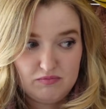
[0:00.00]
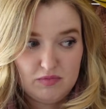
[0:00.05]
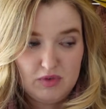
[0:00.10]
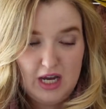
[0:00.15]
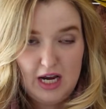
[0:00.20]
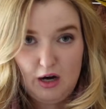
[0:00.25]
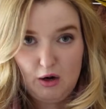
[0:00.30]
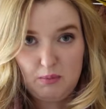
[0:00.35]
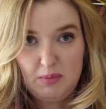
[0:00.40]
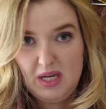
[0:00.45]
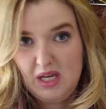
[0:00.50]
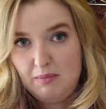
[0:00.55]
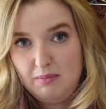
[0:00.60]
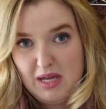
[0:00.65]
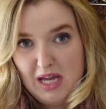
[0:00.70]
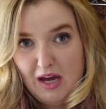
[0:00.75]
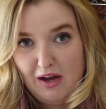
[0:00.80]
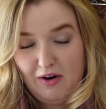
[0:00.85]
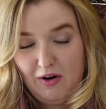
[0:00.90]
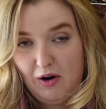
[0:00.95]
Airbnb
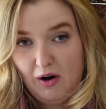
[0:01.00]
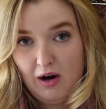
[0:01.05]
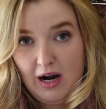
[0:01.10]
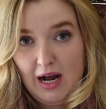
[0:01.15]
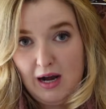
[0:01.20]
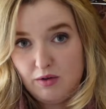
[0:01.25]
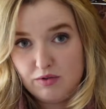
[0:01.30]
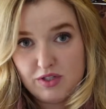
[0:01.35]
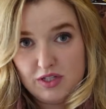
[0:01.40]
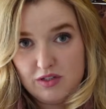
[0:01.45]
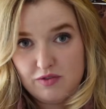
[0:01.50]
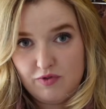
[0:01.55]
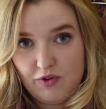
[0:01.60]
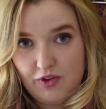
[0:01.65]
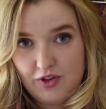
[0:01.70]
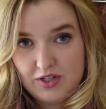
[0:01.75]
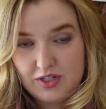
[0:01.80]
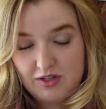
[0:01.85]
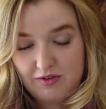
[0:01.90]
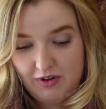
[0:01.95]
at our houses for
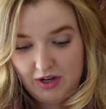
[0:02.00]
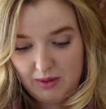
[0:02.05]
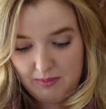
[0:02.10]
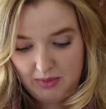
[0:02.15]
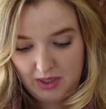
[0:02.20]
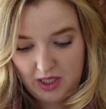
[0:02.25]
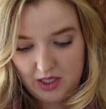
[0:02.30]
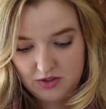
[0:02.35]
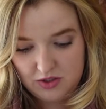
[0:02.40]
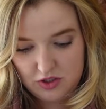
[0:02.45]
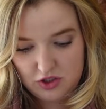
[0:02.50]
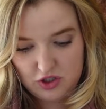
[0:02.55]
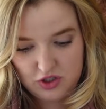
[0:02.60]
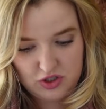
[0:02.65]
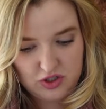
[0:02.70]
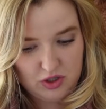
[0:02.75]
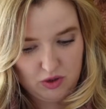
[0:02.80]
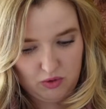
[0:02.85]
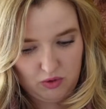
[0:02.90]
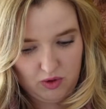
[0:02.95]
this event because it's
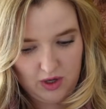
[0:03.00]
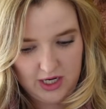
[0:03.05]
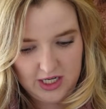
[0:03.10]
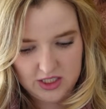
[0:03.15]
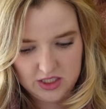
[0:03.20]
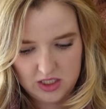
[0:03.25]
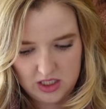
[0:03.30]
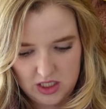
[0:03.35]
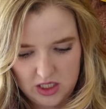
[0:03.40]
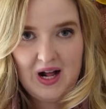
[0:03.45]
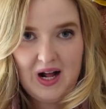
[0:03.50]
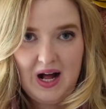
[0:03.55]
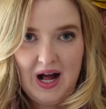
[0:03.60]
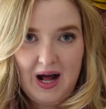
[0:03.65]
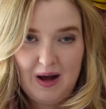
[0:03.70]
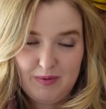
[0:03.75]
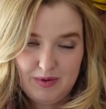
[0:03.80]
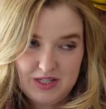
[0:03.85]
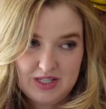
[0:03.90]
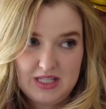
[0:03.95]
just so crazy.
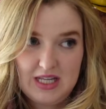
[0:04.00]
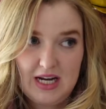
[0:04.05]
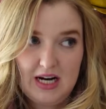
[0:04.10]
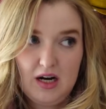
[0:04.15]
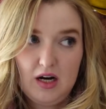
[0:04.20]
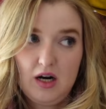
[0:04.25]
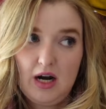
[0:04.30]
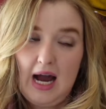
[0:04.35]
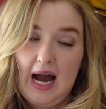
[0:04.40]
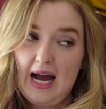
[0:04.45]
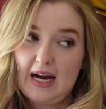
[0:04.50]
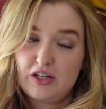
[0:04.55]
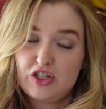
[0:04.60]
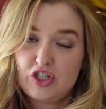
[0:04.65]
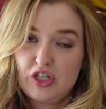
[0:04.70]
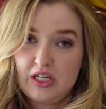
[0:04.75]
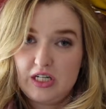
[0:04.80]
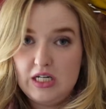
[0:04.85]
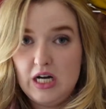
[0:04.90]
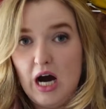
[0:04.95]
I was there
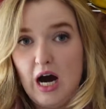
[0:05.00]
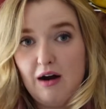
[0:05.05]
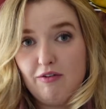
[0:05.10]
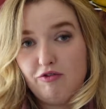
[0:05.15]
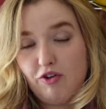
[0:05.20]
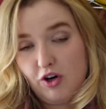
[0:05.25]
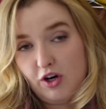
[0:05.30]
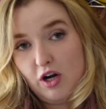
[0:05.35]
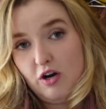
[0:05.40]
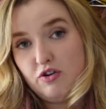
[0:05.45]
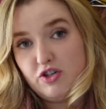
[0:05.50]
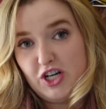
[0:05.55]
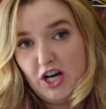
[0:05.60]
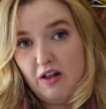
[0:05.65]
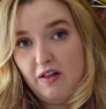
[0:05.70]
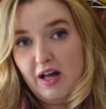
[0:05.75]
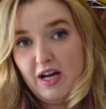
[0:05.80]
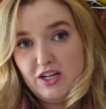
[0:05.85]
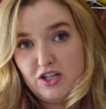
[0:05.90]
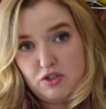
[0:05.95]
actually not for
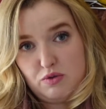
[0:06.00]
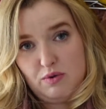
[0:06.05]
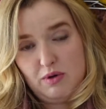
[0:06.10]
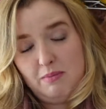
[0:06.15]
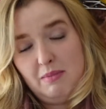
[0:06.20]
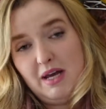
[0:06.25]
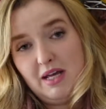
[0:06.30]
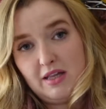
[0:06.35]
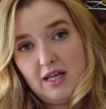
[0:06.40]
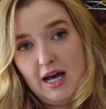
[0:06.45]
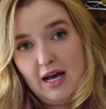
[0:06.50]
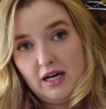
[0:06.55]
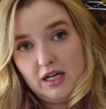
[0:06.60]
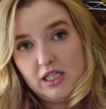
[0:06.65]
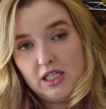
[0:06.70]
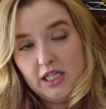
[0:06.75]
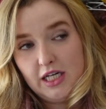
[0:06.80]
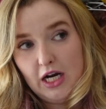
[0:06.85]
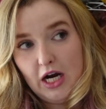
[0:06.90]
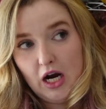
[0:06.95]
Coachella. I just want to make that
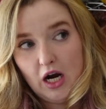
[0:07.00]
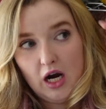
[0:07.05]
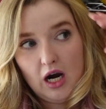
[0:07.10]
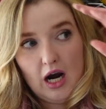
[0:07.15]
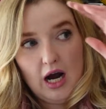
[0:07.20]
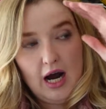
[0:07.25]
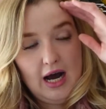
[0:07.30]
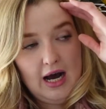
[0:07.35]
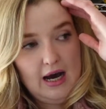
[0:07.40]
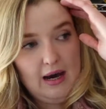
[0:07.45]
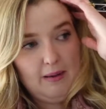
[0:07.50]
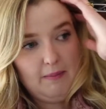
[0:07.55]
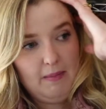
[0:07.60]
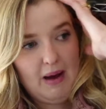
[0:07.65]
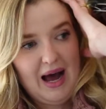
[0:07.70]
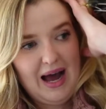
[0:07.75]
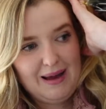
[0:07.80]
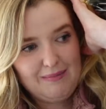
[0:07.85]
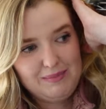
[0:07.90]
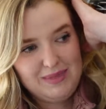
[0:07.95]
clear.
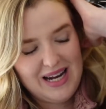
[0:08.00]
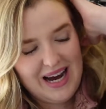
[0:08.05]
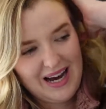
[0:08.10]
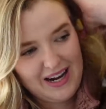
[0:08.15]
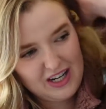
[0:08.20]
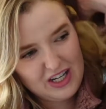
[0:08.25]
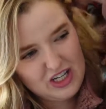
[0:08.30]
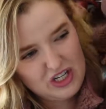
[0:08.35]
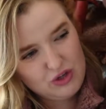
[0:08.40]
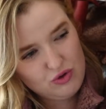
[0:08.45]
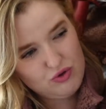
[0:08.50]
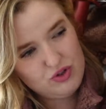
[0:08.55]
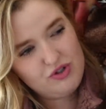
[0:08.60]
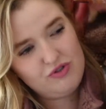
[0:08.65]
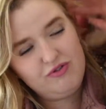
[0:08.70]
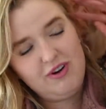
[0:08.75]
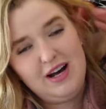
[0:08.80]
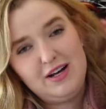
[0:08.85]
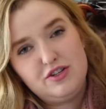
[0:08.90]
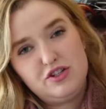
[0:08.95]
I'm not a huge
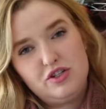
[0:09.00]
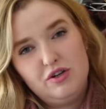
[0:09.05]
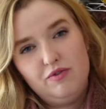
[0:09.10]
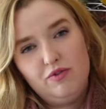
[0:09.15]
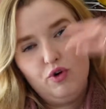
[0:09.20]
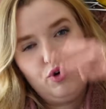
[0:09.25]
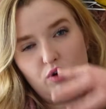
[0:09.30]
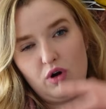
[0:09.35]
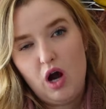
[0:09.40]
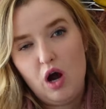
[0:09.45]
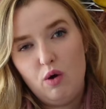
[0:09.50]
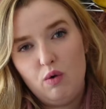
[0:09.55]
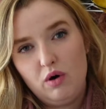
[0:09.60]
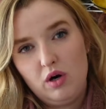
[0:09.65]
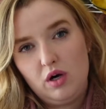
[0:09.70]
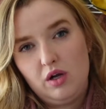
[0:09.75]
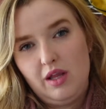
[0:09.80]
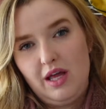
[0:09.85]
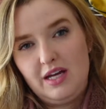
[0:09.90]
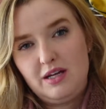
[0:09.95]
festival
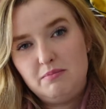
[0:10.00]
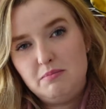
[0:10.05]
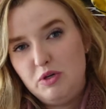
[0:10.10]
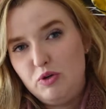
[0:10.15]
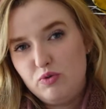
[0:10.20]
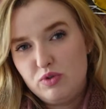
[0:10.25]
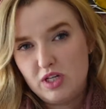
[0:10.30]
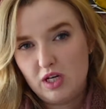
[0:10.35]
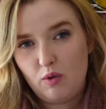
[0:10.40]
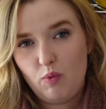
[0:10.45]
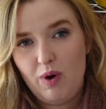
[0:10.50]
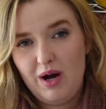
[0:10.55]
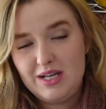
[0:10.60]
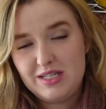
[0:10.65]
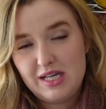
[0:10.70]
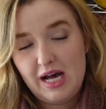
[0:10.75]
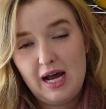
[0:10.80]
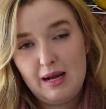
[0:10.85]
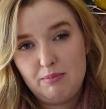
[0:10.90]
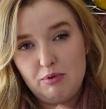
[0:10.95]
goer, like music
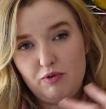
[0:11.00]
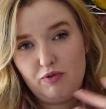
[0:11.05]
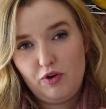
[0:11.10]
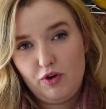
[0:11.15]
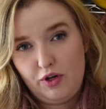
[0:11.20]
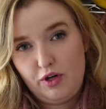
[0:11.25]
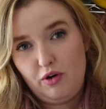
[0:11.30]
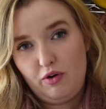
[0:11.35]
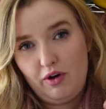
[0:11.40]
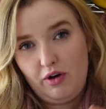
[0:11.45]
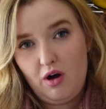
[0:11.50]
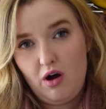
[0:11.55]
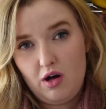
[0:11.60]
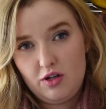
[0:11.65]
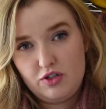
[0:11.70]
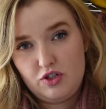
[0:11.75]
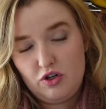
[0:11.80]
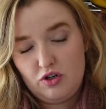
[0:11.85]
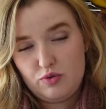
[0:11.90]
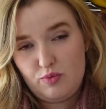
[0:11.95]
wise. I prefer to go to
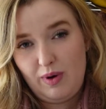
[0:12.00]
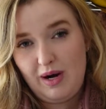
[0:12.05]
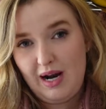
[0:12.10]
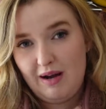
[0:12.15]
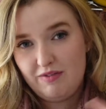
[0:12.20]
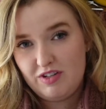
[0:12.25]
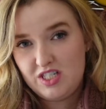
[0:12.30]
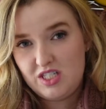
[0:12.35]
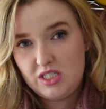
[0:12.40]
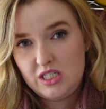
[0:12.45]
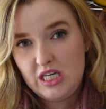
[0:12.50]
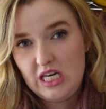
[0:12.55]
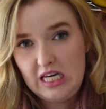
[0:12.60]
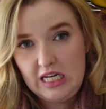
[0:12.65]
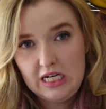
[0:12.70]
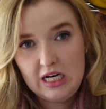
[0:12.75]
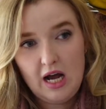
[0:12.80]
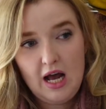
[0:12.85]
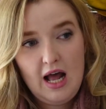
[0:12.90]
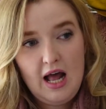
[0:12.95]
concerts where I have a
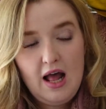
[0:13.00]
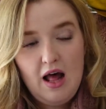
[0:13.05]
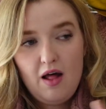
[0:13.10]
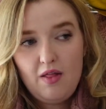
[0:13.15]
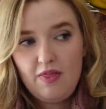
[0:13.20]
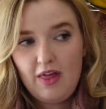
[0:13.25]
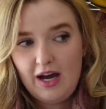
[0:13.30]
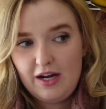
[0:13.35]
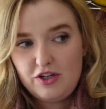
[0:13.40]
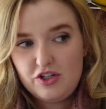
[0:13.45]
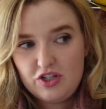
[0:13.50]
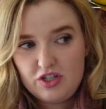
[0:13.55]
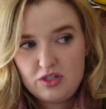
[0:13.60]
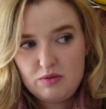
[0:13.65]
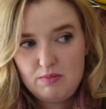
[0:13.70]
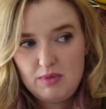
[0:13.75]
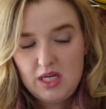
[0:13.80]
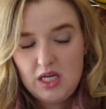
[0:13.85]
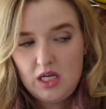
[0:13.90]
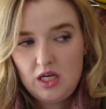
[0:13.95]
seat. That's just
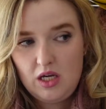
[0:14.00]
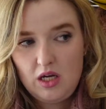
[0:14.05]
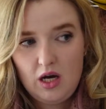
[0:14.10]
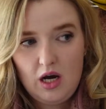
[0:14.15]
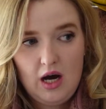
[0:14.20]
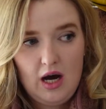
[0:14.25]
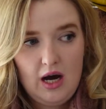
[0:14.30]
me.